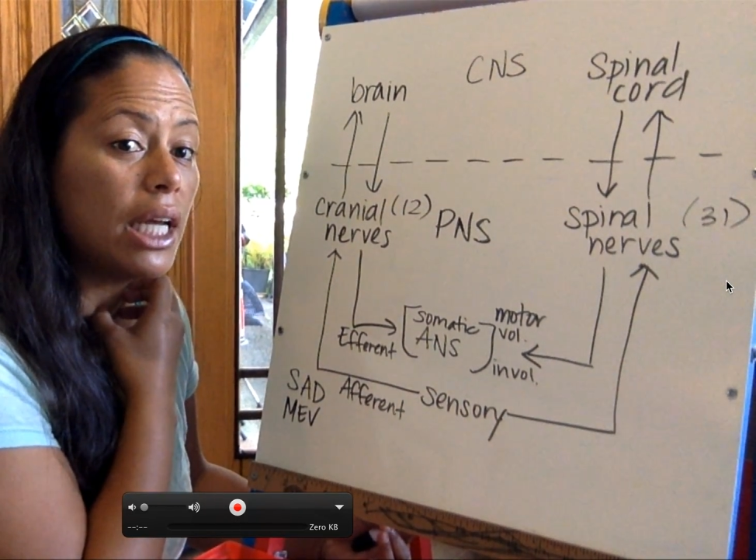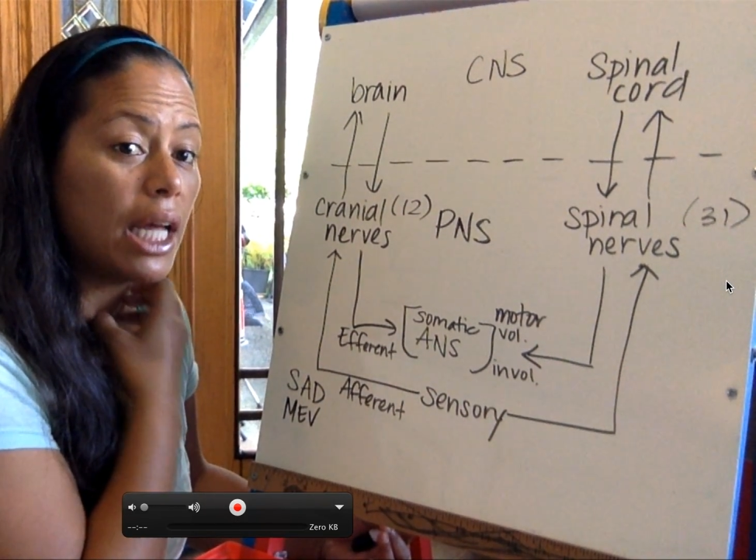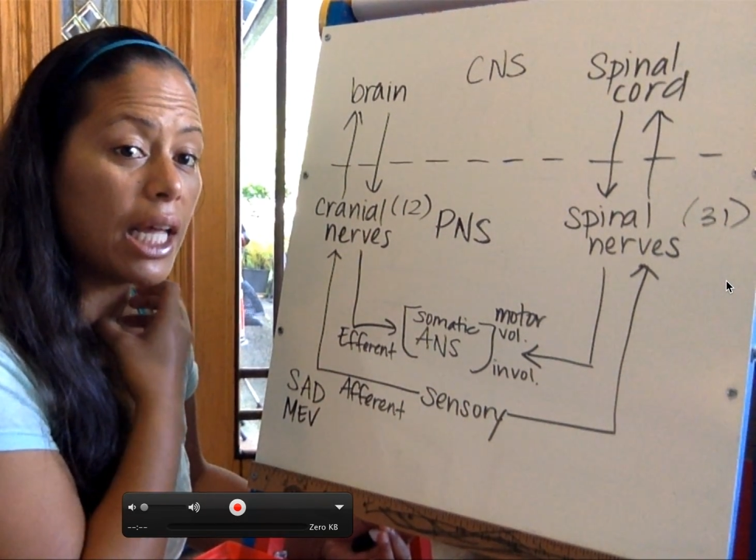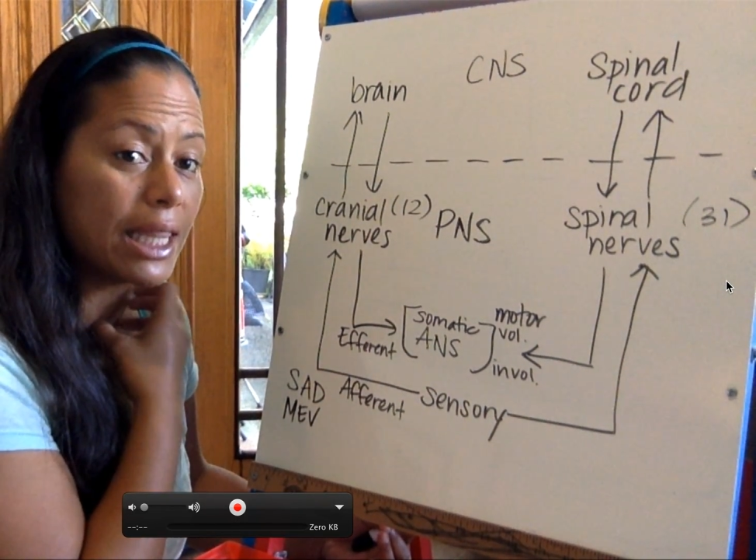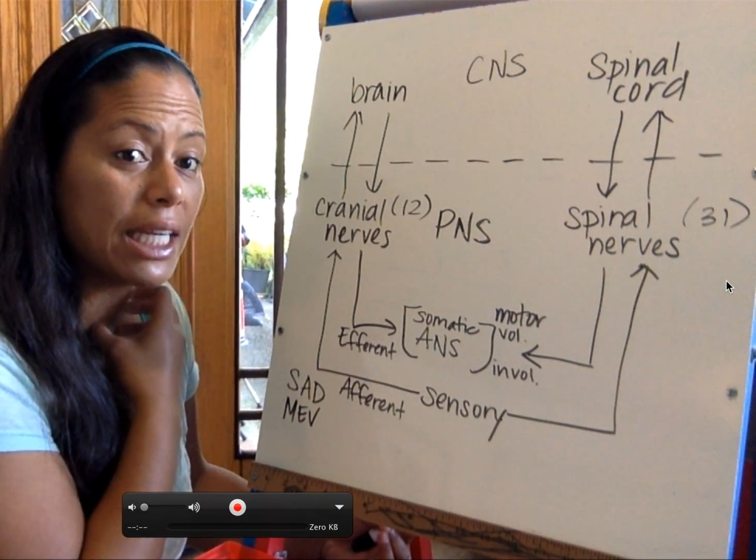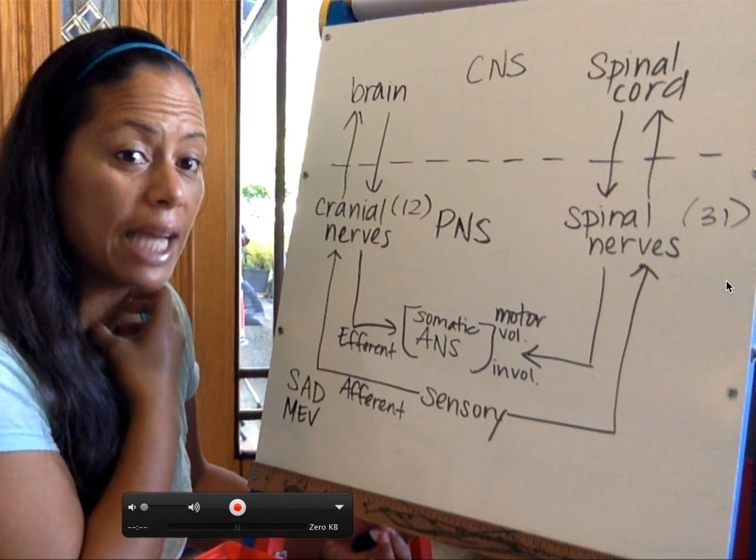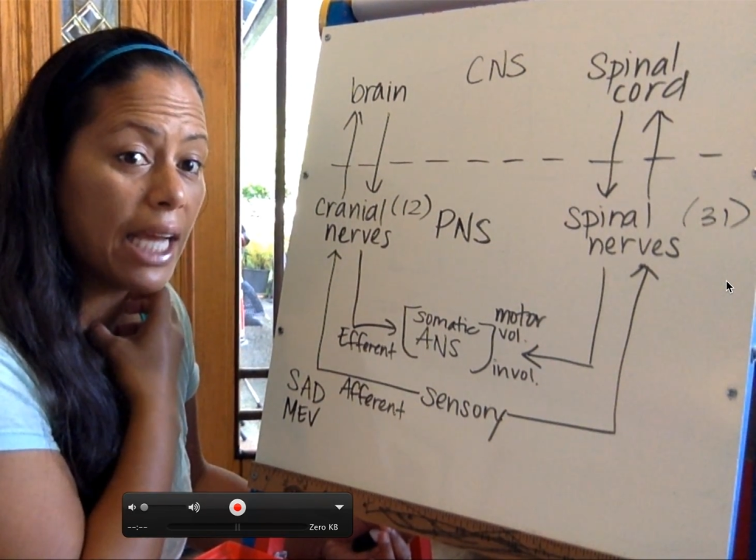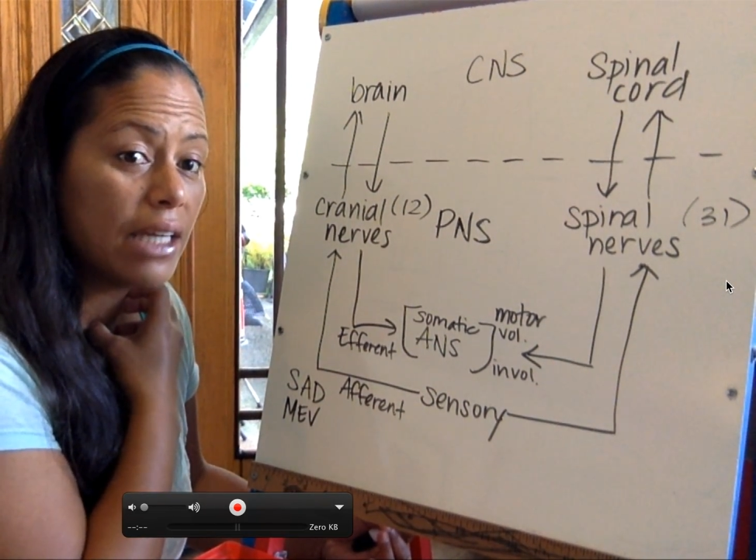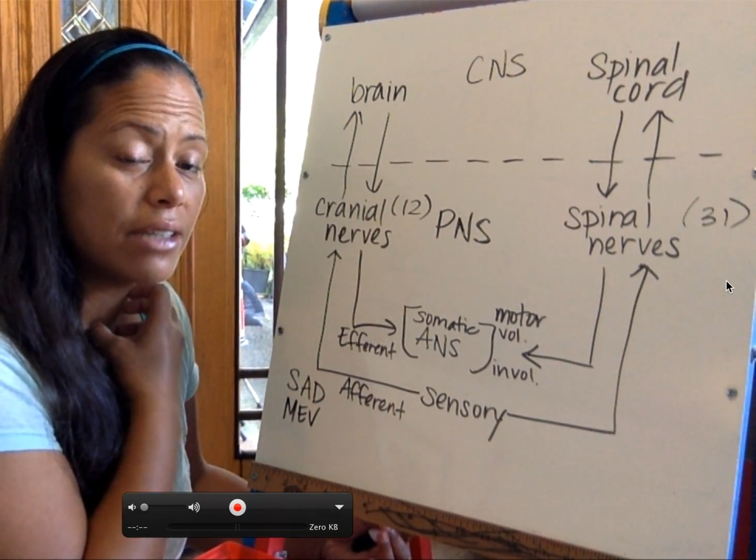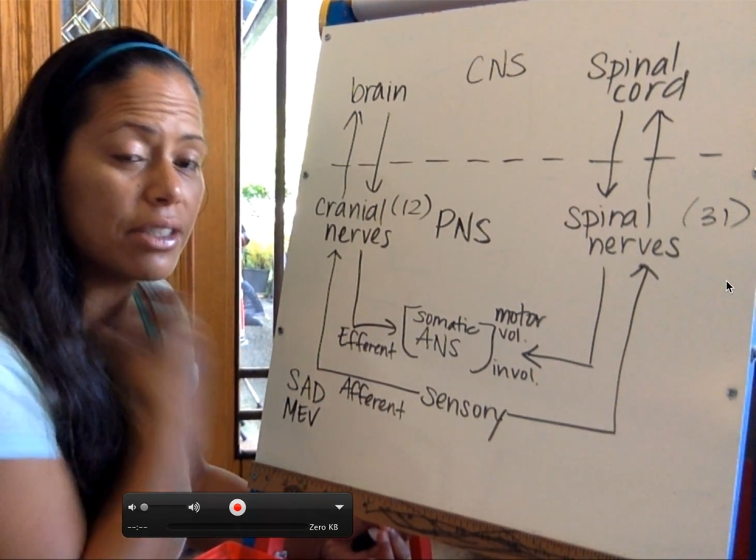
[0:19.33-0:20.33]
at the
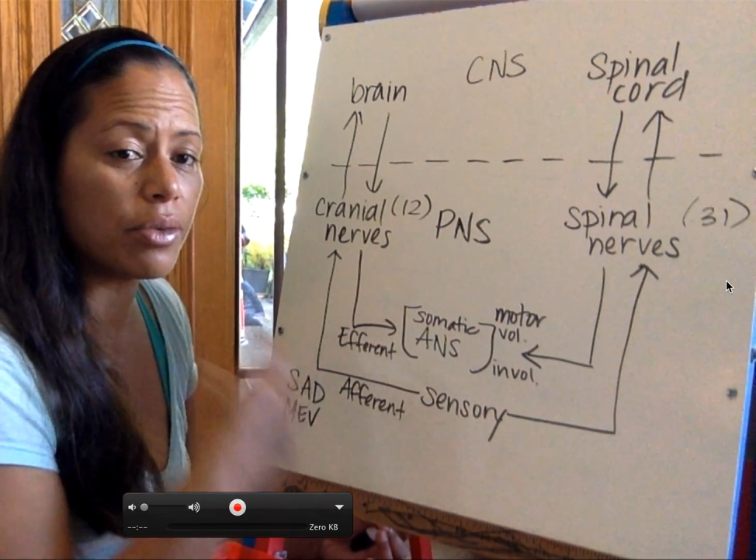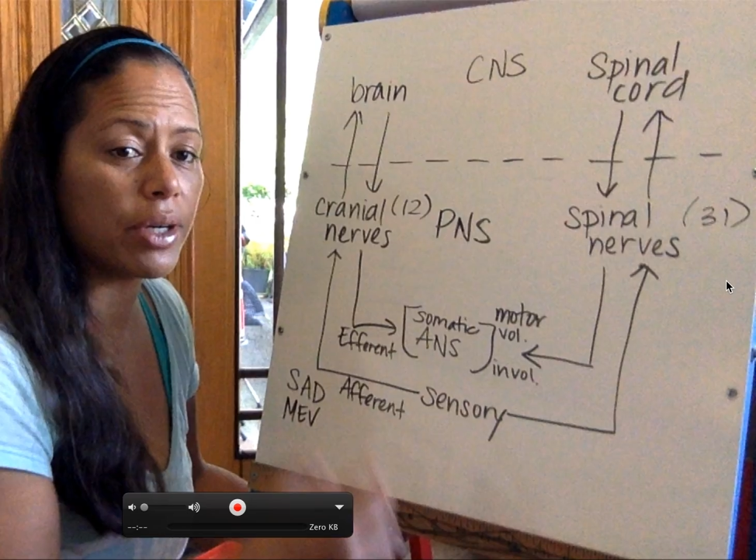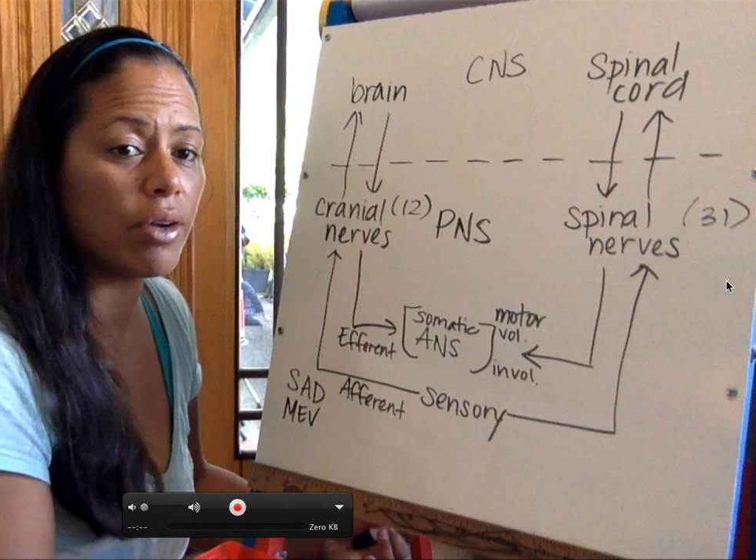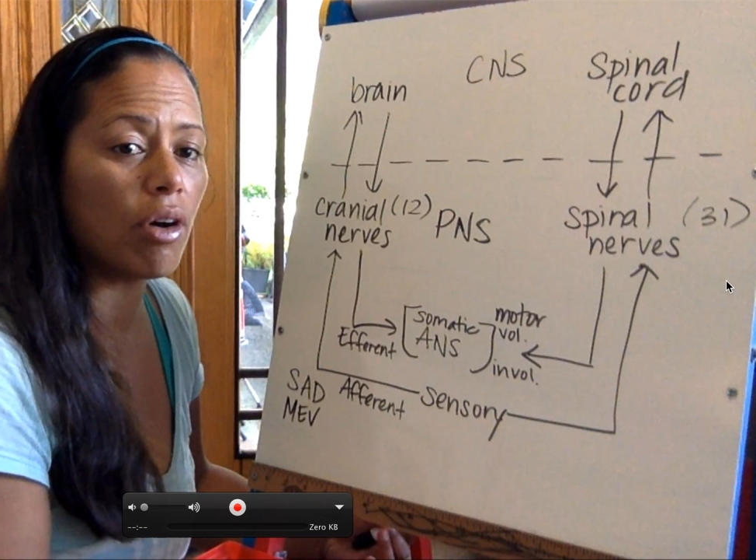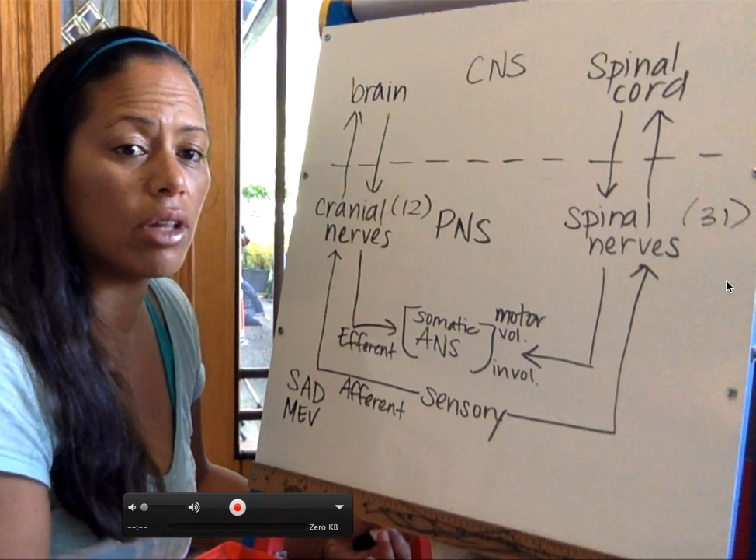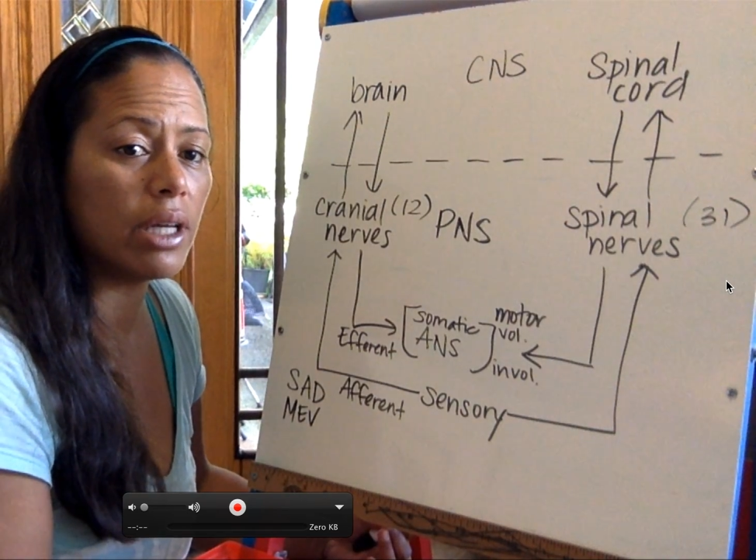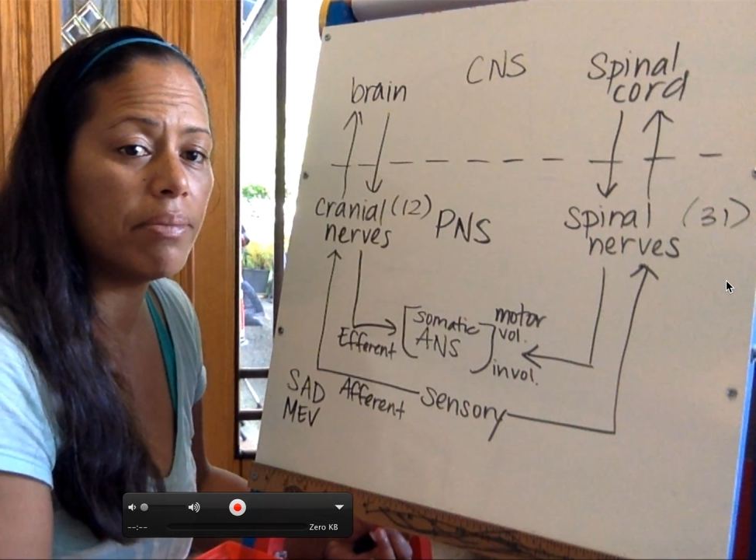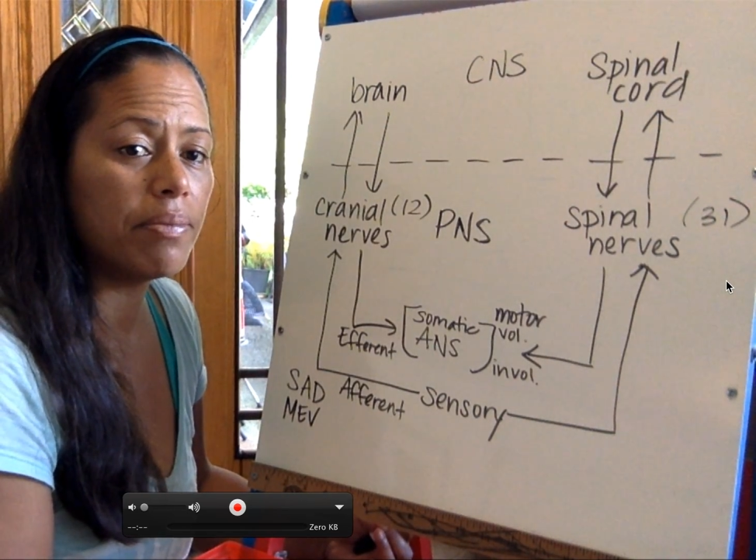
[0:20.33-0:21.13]
neck. So what do you call them?